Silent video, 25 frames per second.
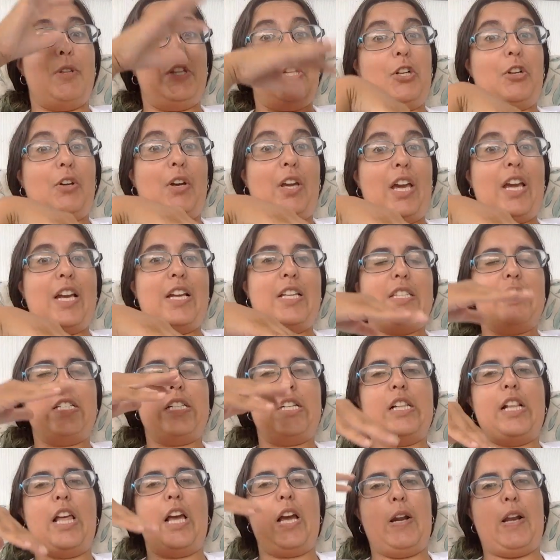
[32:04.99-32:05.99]
little kids
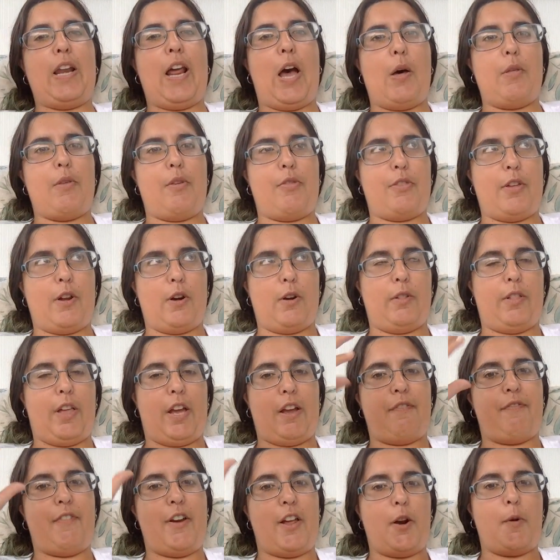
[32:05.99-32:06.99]
to, like, now that they're,
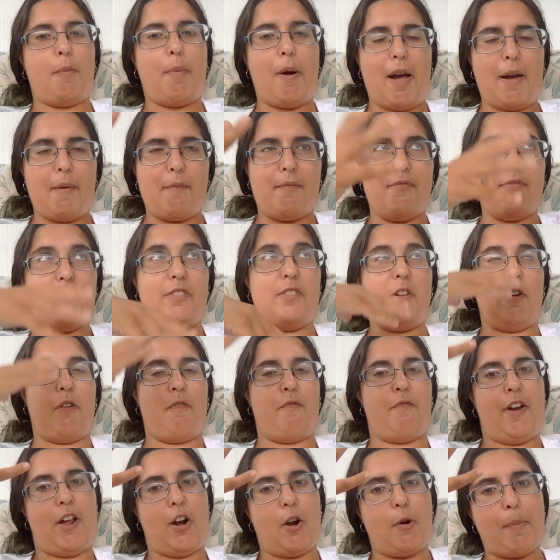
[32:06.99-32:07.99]
like, fighter
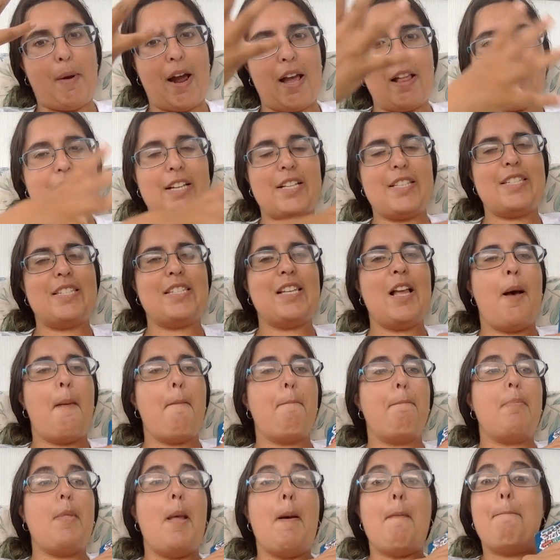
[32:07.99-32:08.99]
pilots.
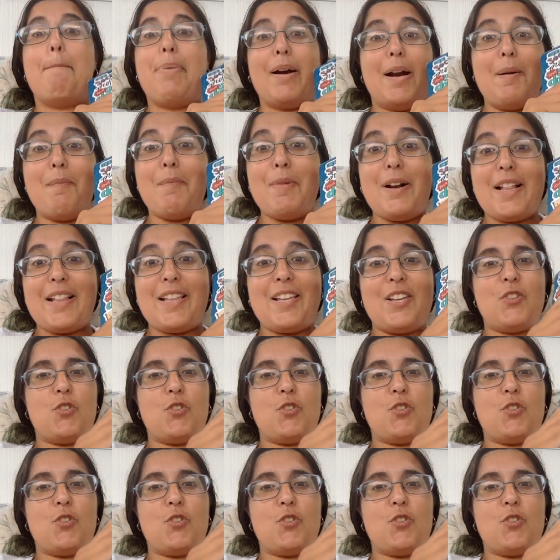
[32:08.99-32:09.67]
But I'm really